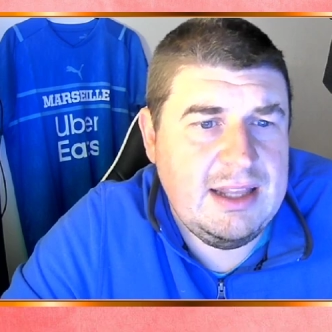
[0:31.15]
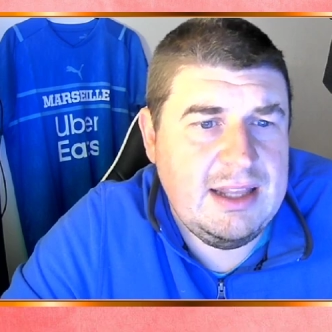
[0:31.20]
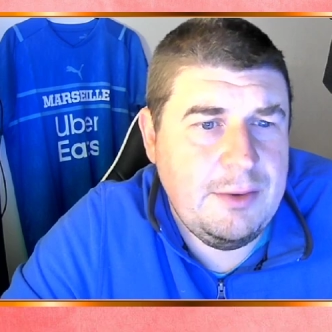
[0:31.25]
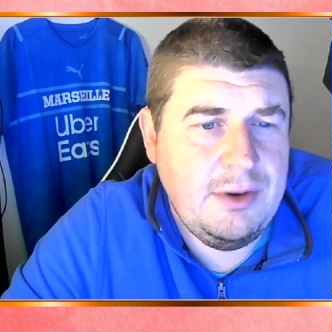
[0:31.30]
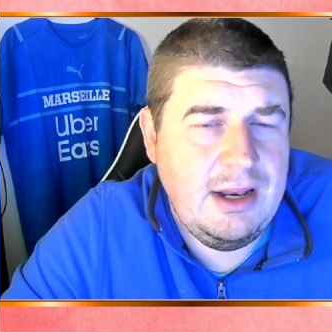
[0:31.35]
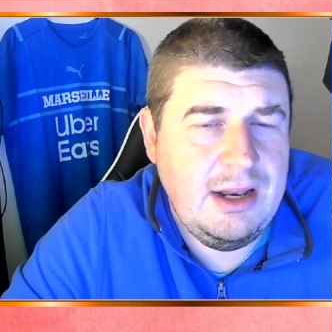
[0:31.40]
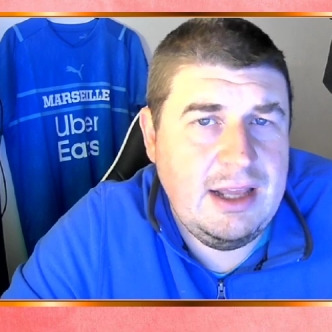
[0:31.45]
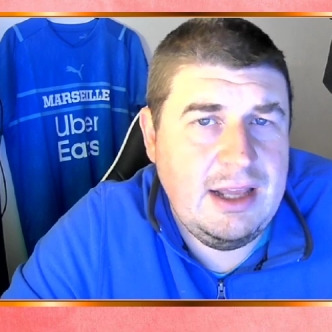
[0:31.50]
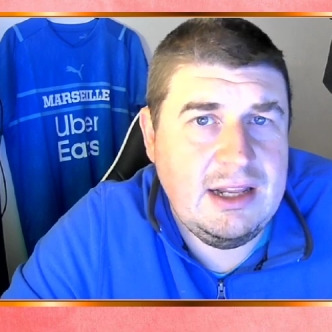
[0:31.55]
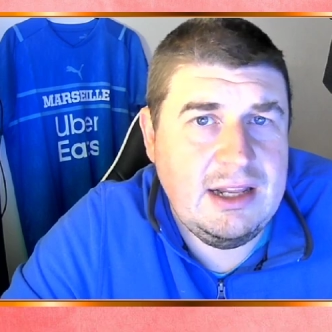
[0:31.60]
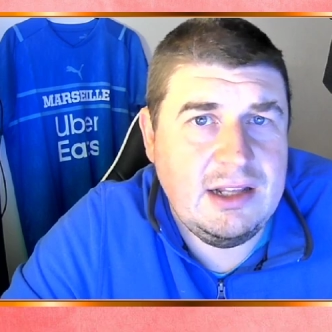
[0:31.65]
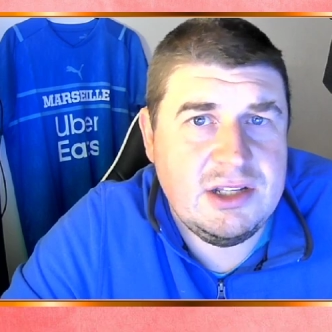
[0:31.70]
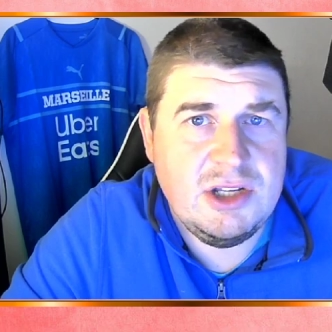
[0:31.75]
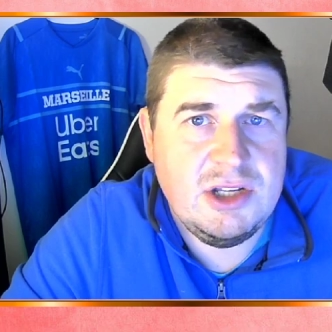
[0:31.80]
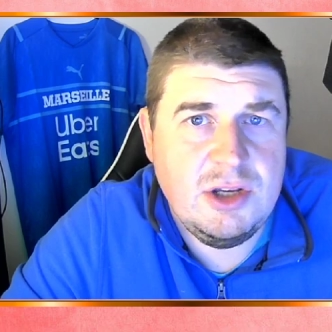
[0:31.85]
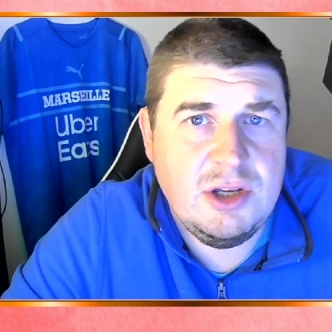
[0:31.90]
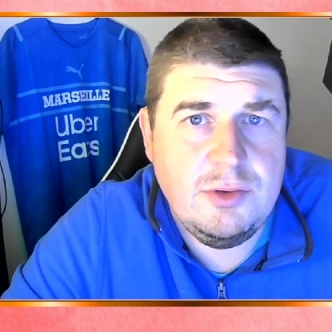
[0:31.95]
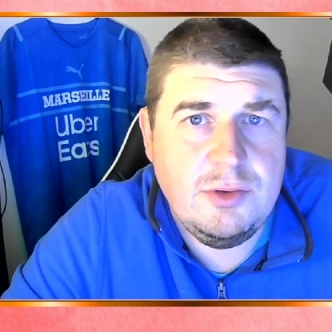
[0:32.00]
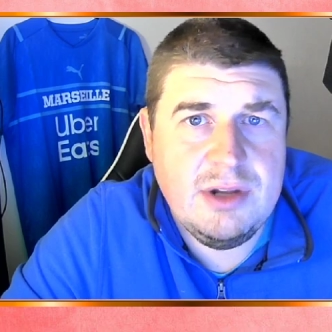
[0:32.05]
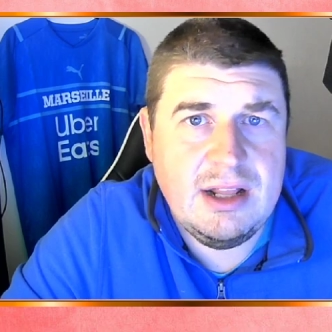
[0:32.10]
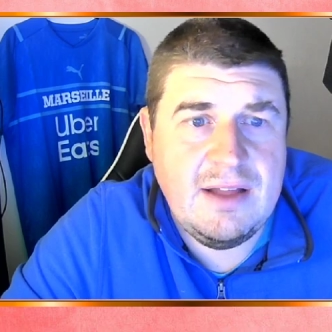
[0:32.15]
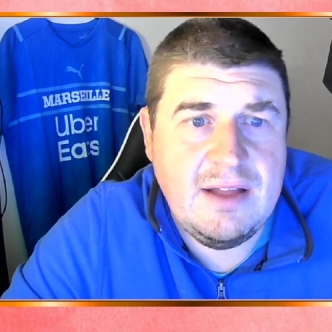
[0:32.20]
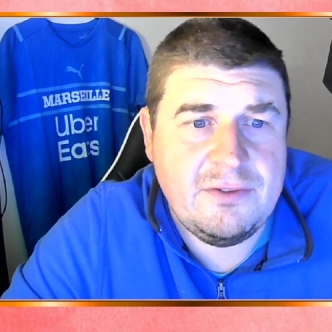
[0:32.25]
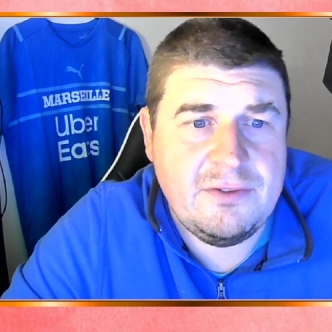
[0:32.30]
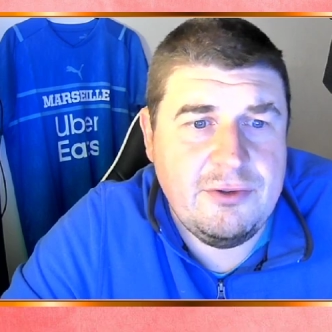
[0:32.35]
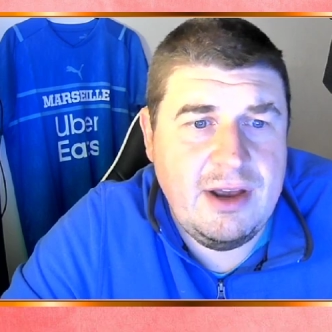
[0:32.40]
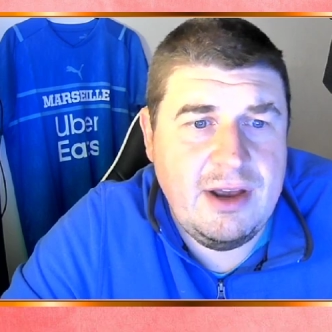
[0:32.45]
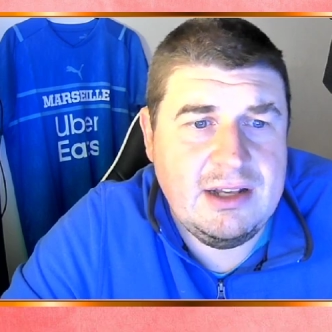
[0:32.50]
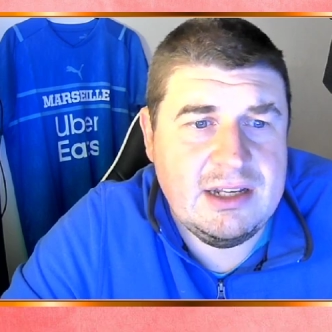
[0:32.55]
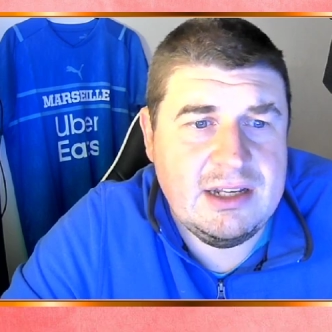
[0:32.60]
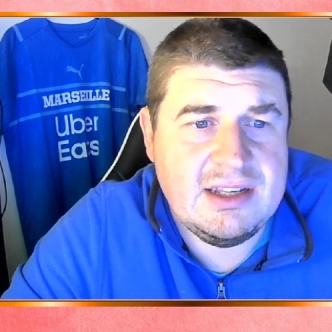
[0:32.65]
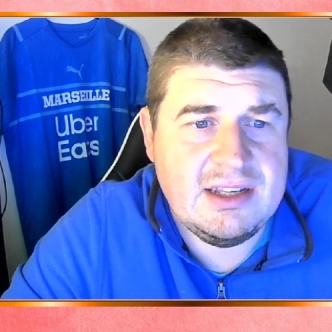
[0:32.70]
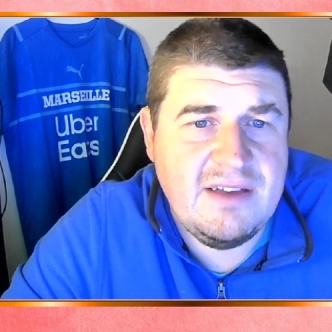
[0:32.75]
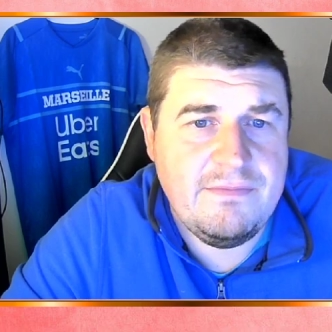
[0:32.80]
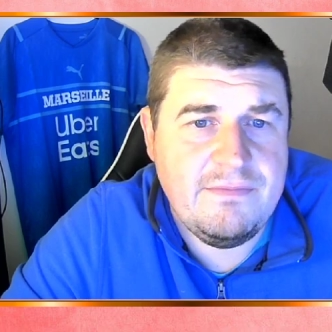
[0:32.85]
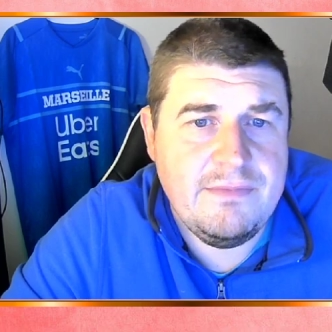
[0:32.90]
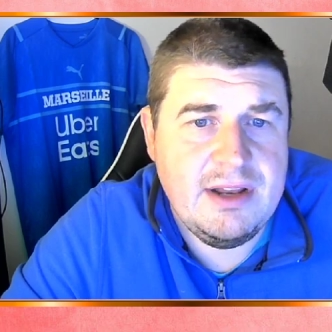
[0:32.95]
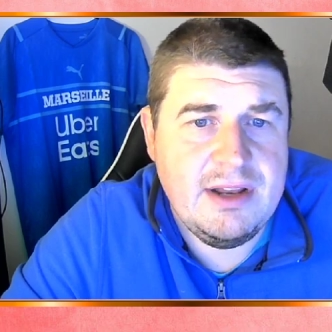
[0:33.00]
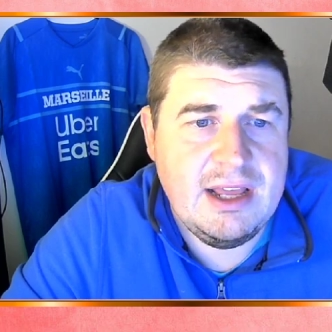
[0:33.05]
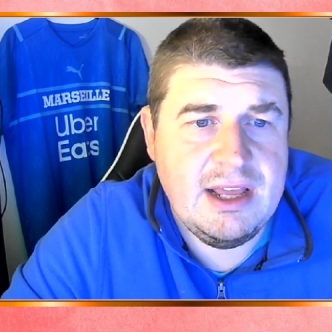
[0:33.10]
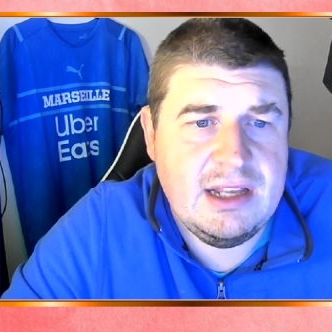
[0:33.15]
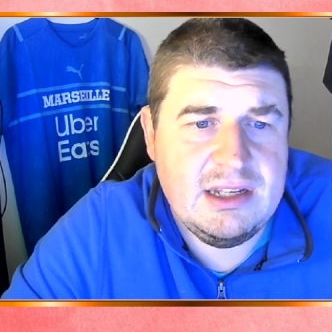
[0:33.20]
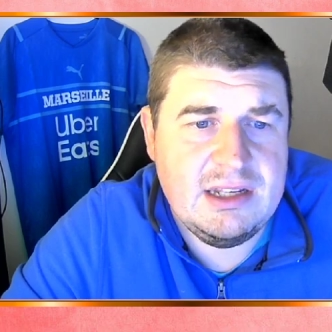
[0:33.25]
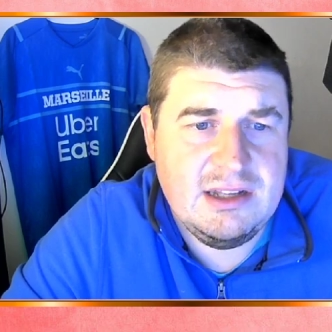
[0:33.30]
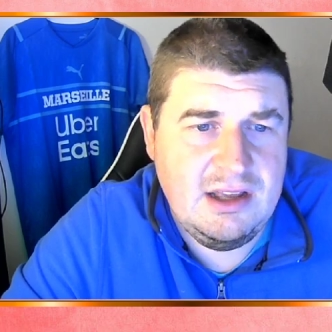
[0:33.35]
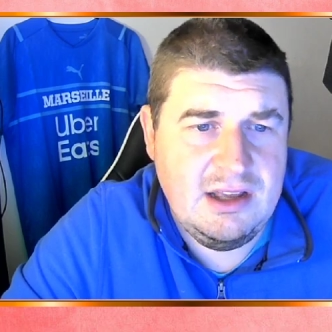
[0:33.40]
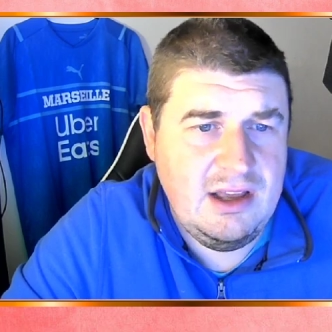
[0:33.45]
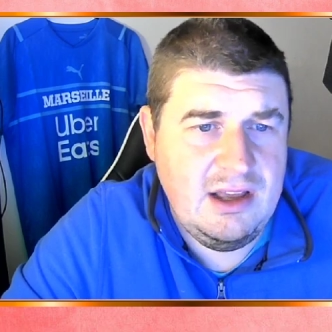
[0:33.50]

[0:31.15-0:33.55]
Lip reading: They were leading 2-0 after 87 minutes.